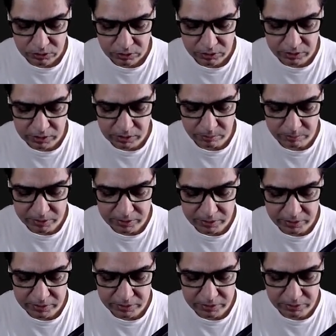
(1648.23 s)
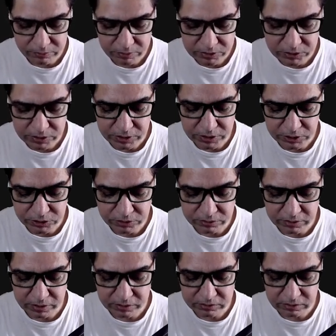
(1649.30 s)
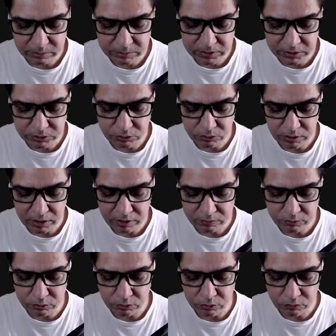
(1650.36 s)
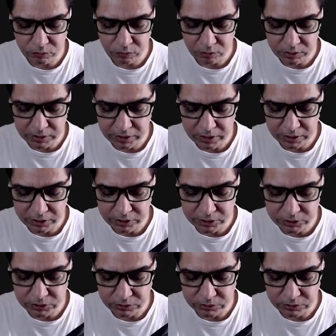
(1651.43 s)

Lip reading: recommend any investigation except that you have to look for dehydration.